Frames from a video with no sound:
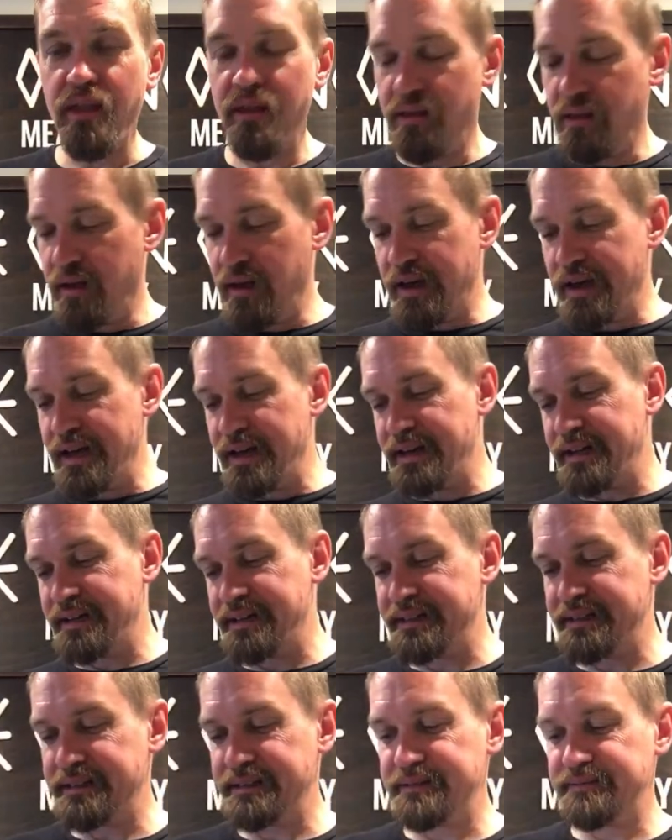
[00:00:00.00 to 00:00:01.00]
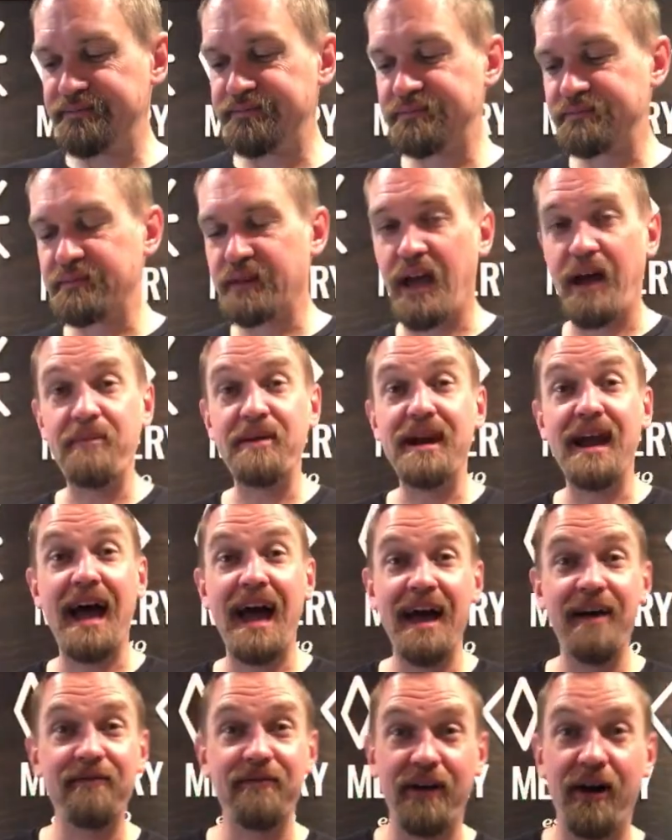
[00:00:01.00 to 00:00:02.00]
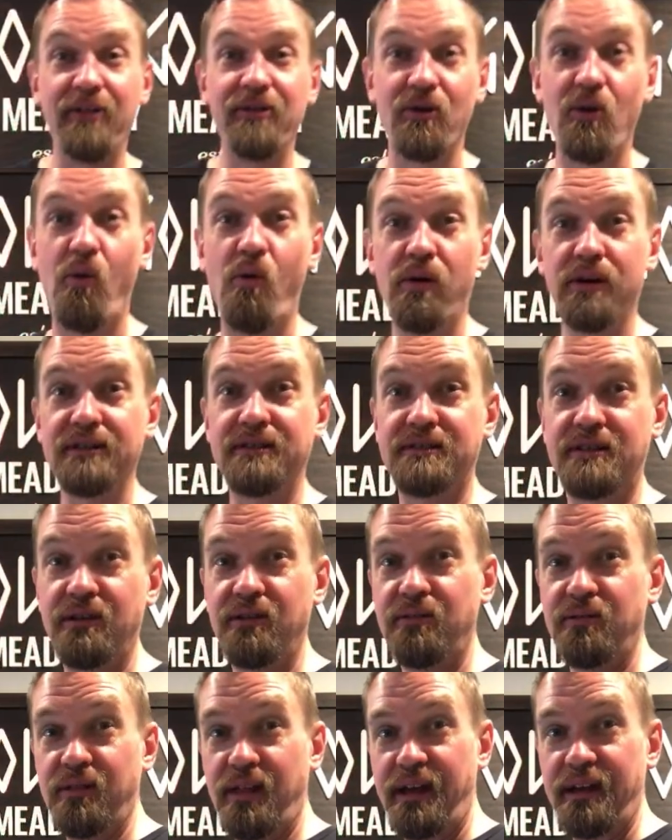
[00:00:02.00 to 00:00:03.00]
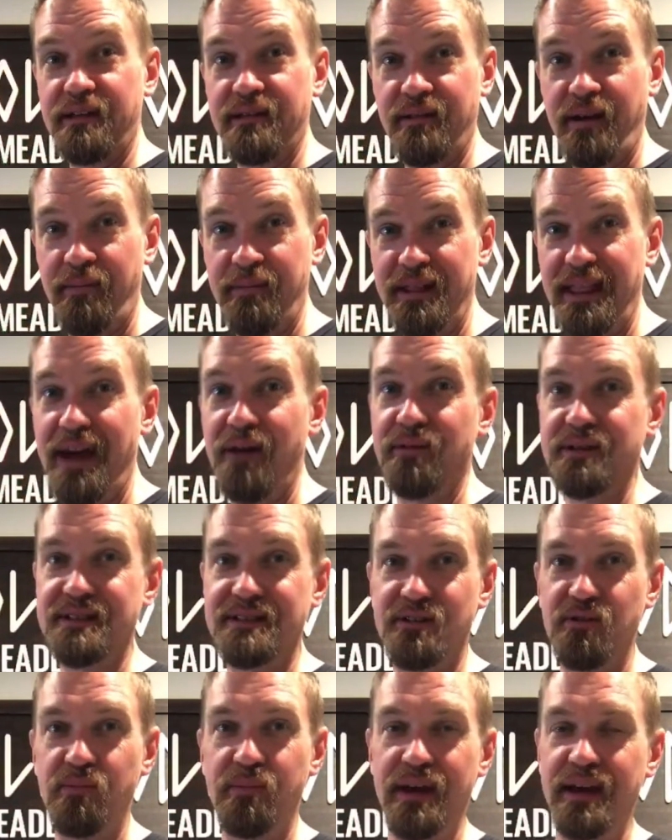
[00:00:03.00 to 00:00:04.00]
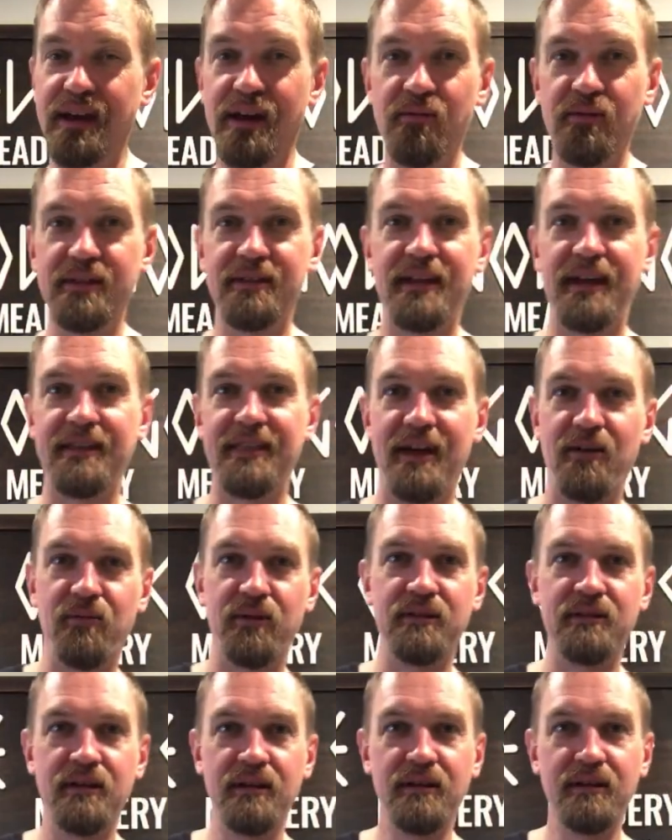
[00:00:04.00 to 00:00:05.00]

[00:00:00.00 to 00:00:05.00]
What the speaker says: I mean, I have other horns too. Like, I mean, that one's too big. I wouldn't take that one.